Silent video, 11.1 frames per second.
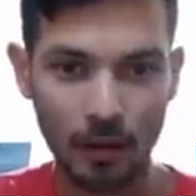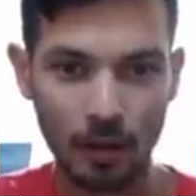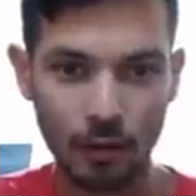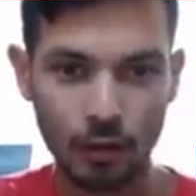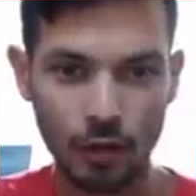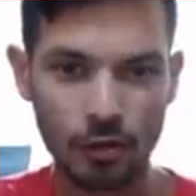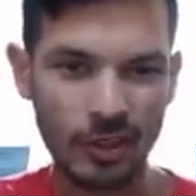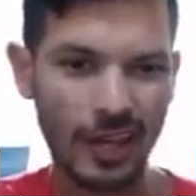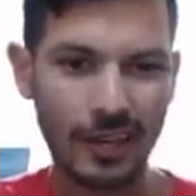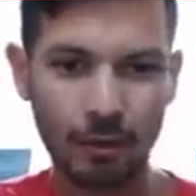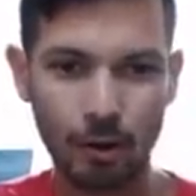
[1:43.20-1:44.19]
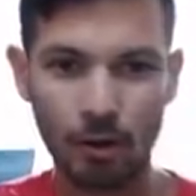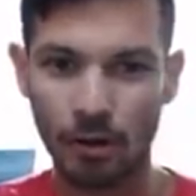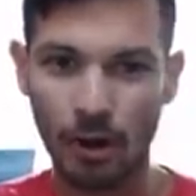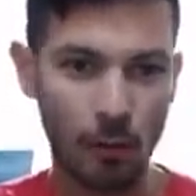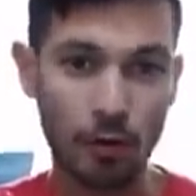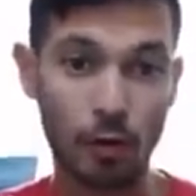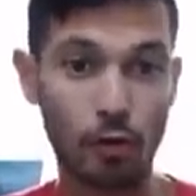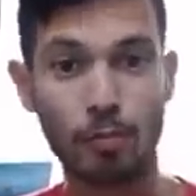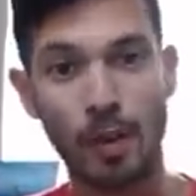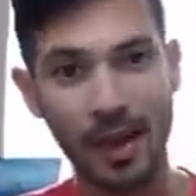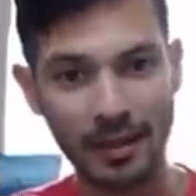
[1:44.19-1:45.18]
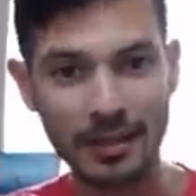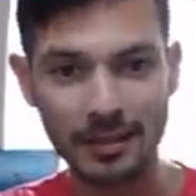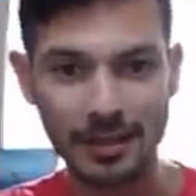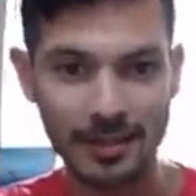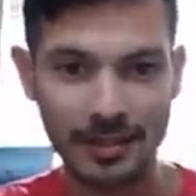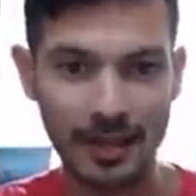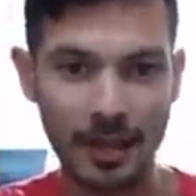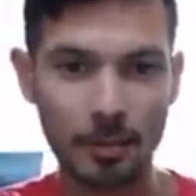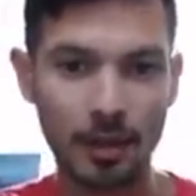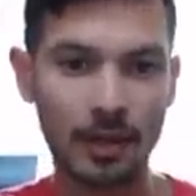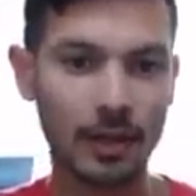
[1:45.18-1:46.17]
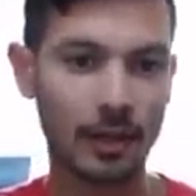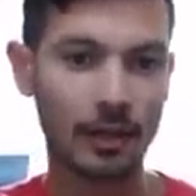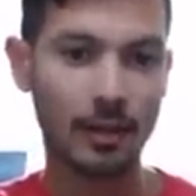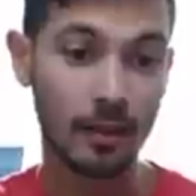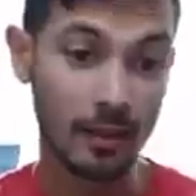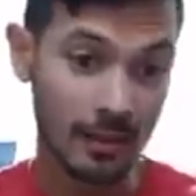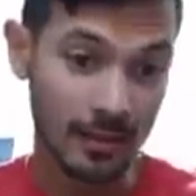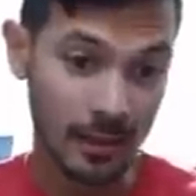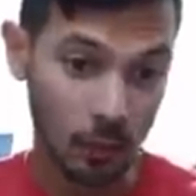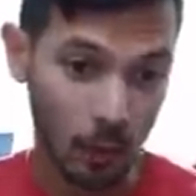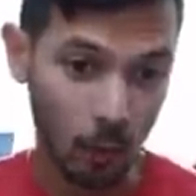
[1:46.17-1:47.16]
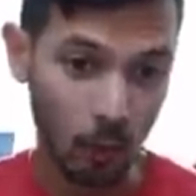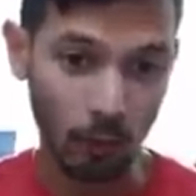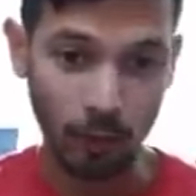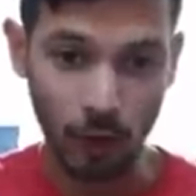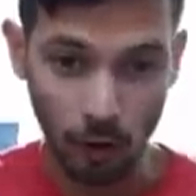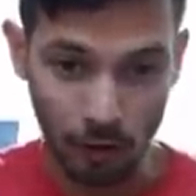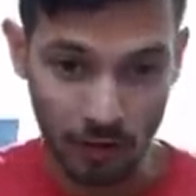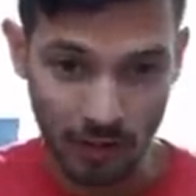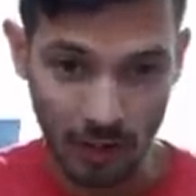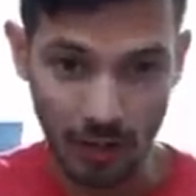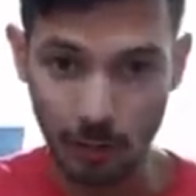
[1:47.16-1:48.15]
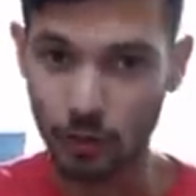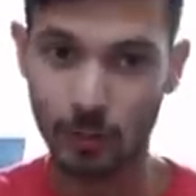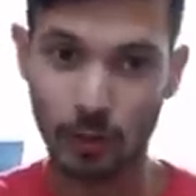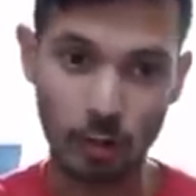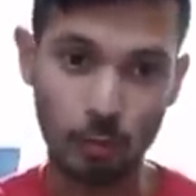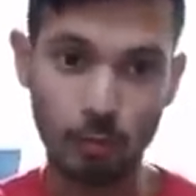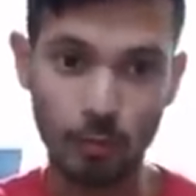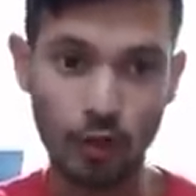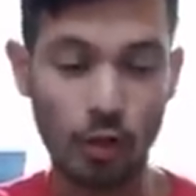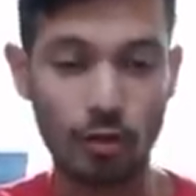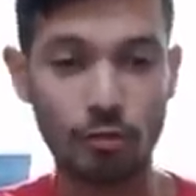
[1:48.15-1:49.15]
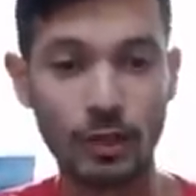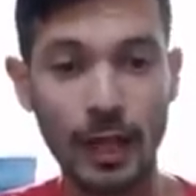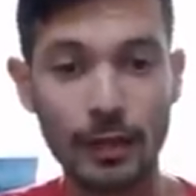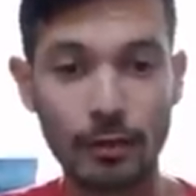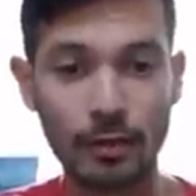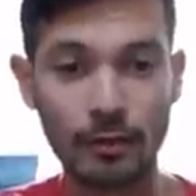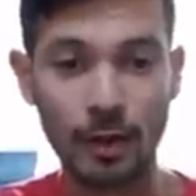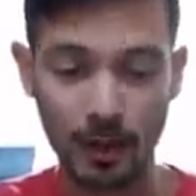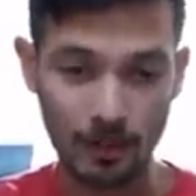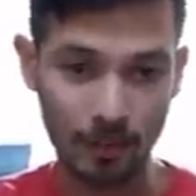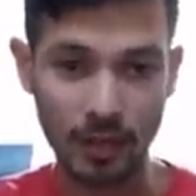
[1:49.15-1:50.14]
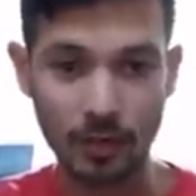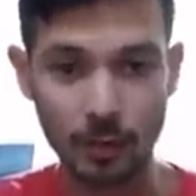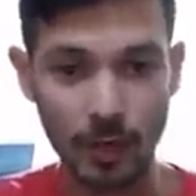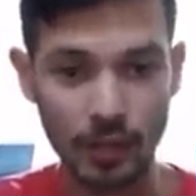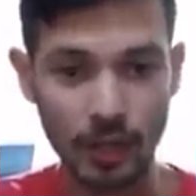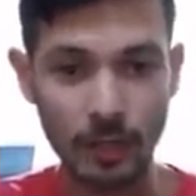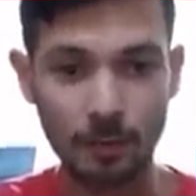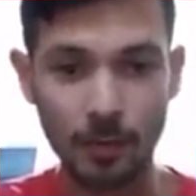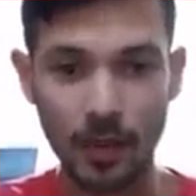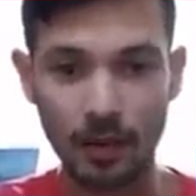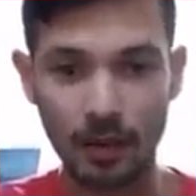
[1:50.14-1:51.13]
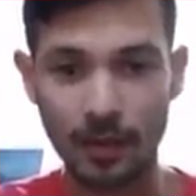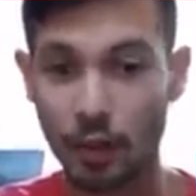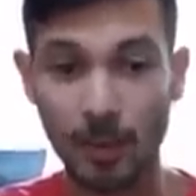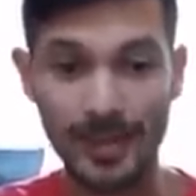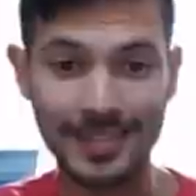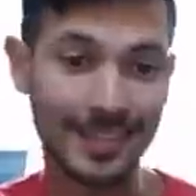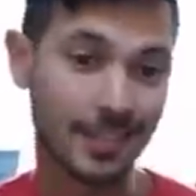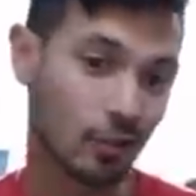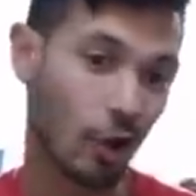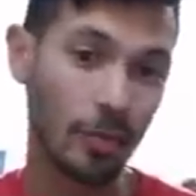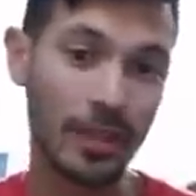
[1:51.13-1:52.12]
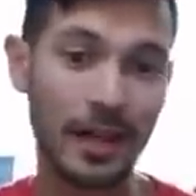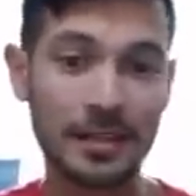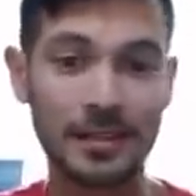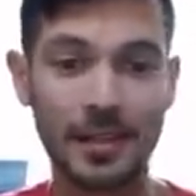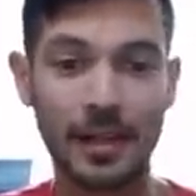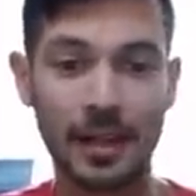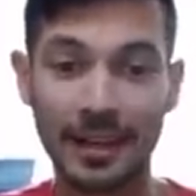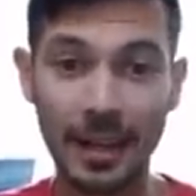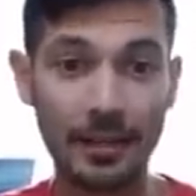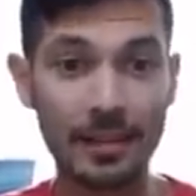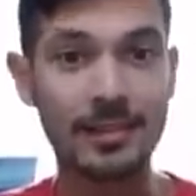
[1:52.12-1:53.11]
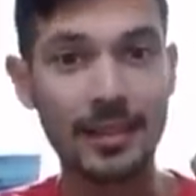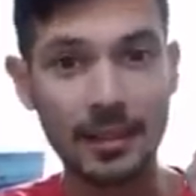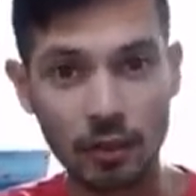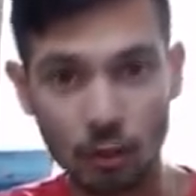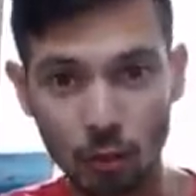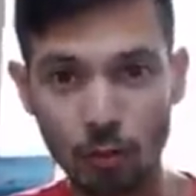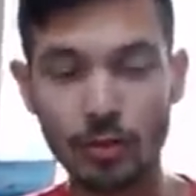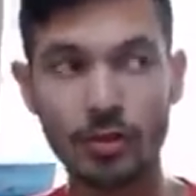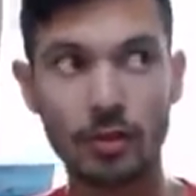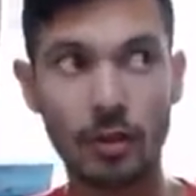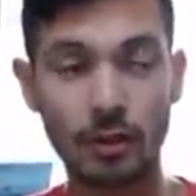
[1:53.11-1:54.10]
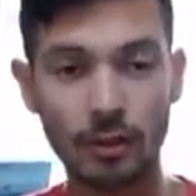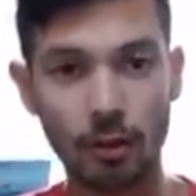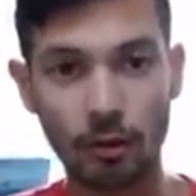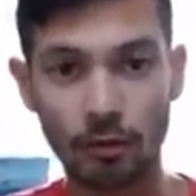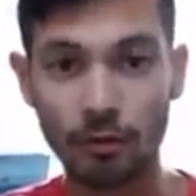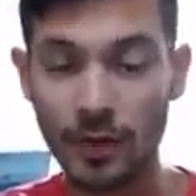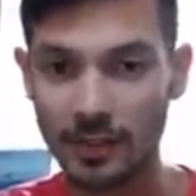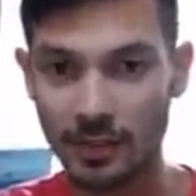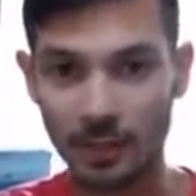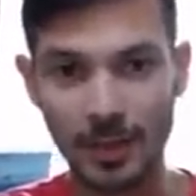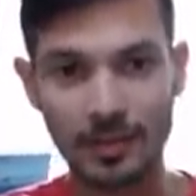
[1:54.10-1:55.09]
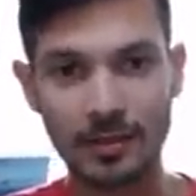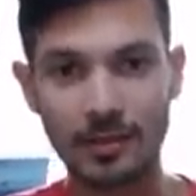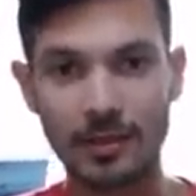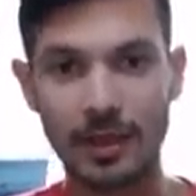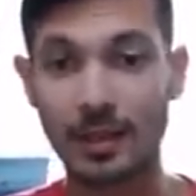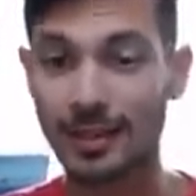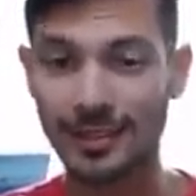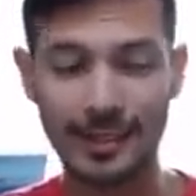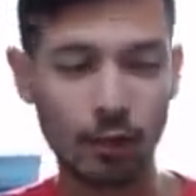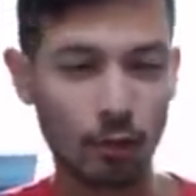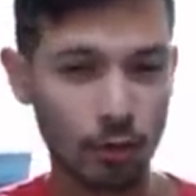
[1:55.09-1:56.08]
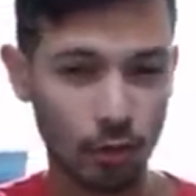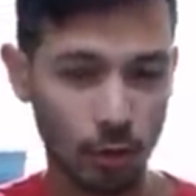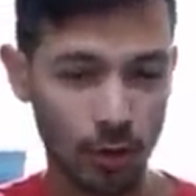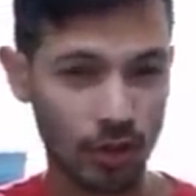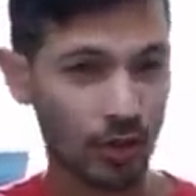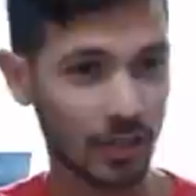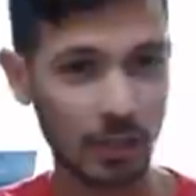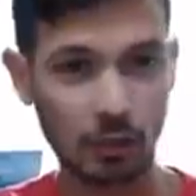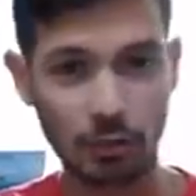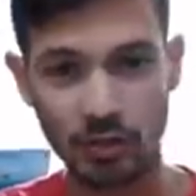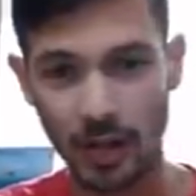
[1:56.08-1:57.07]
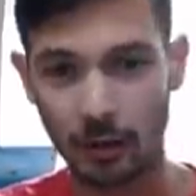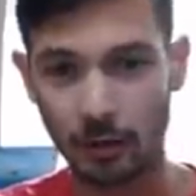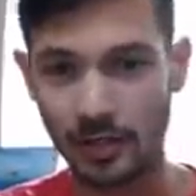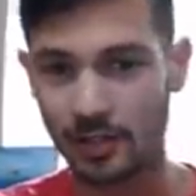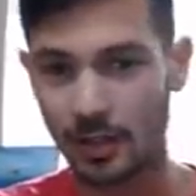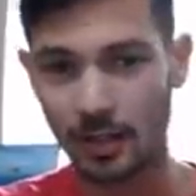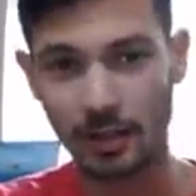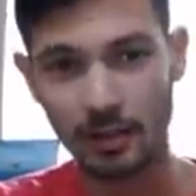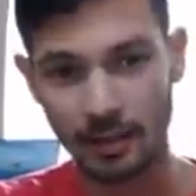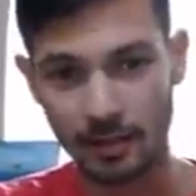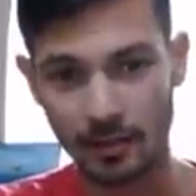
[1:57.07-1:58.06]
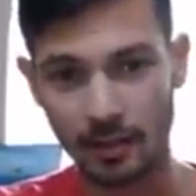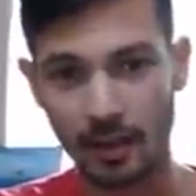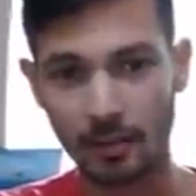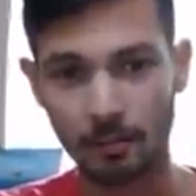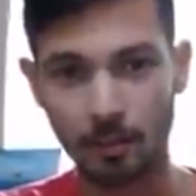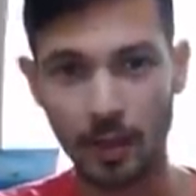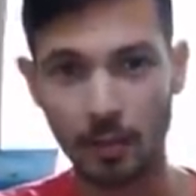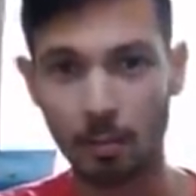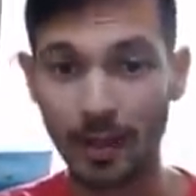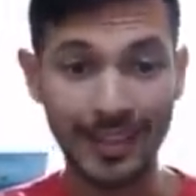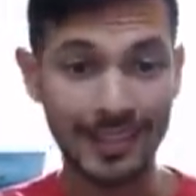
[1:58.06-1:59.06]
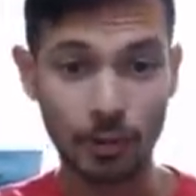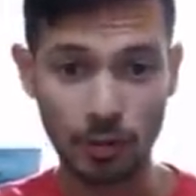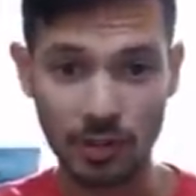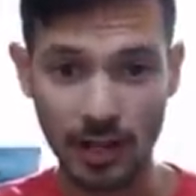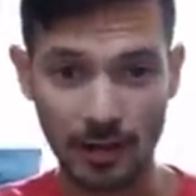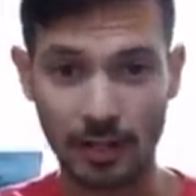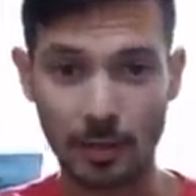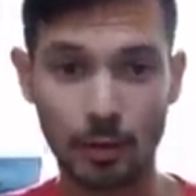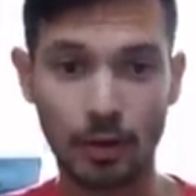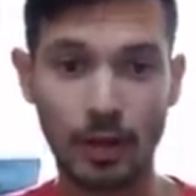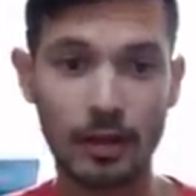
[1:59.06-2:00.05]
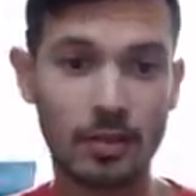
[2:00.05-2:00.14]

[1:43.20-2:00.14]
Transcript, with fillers: I'll show you later on. I won't go back into this again, but this is where all of the costs are, which I'm going to show you later in the um, in the spreadsheet. And so I basically just copy that into there. And again, this excludes a lot of fixed expenses. Uh, it doesn't include storage, doesn't include salaries, things like that. But that's a good starting number, okay?